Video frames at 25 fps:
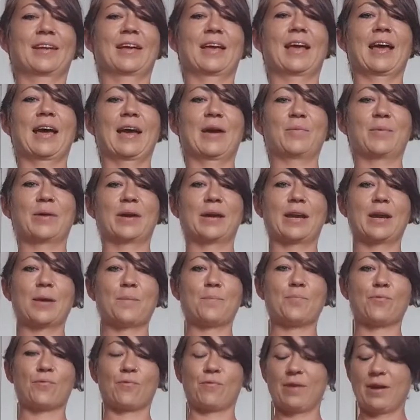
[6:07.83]
Okay, we're going to
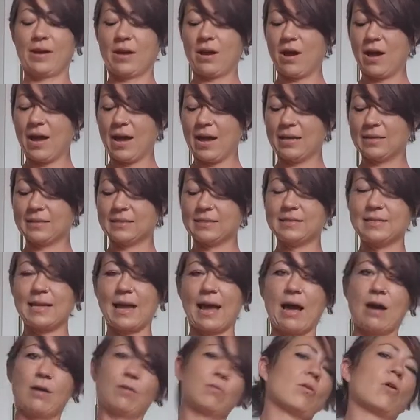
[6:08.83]
bring our hands
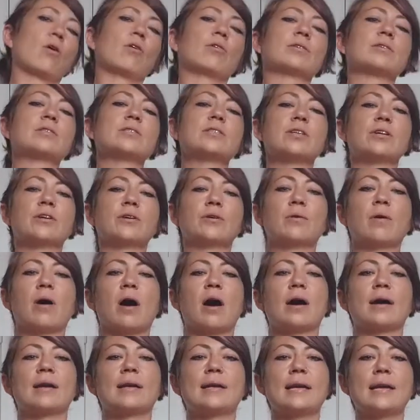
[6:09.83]
down onto
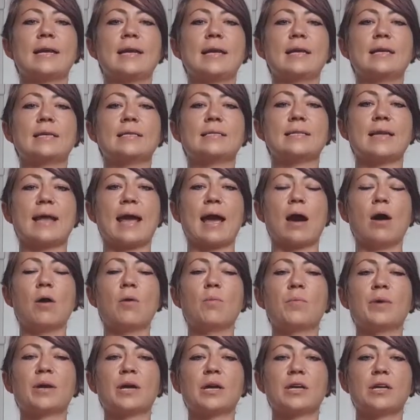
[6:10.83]
our knees now.
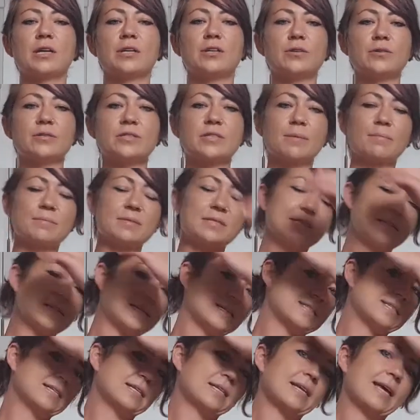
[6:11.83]
And we're going to do some
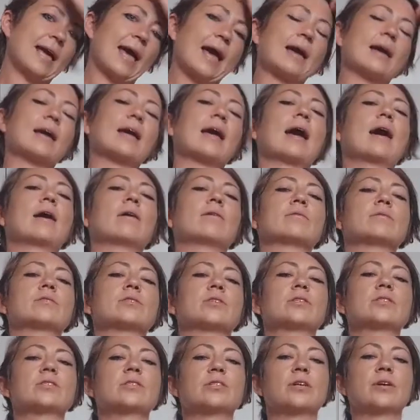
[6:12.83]
seated cat-cows
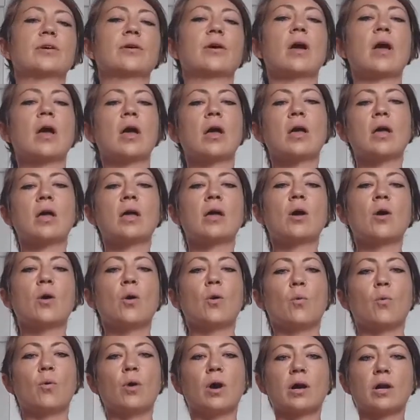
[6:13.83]
just to
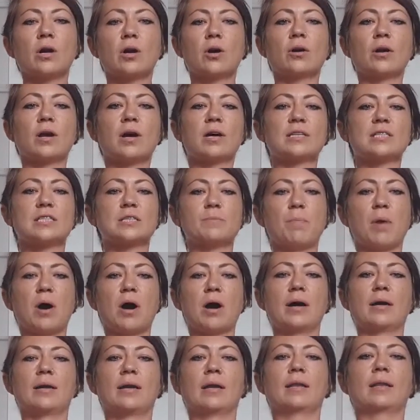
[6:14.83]
work on our
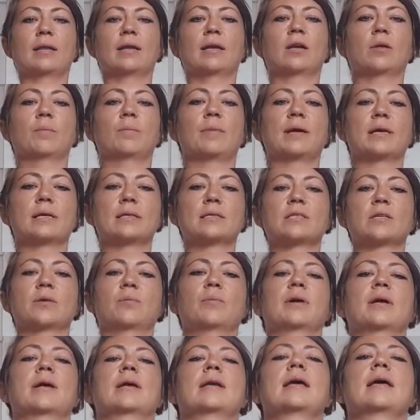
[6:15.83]
spine a little bit. So
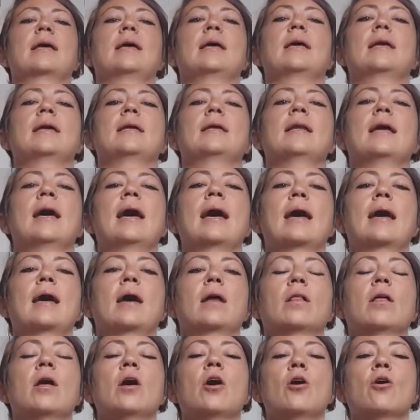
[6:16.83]
we're going to
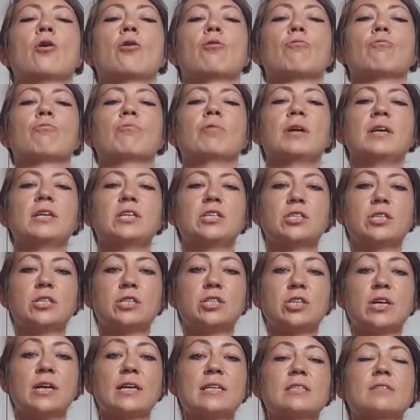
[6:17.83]
inhale, Reach the
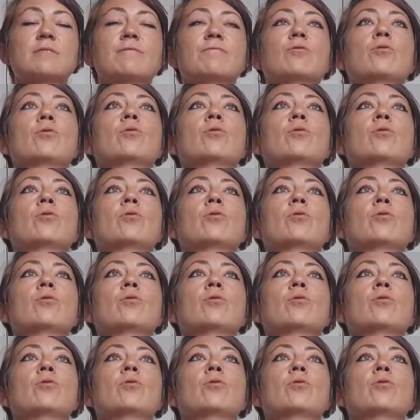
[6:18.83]
chest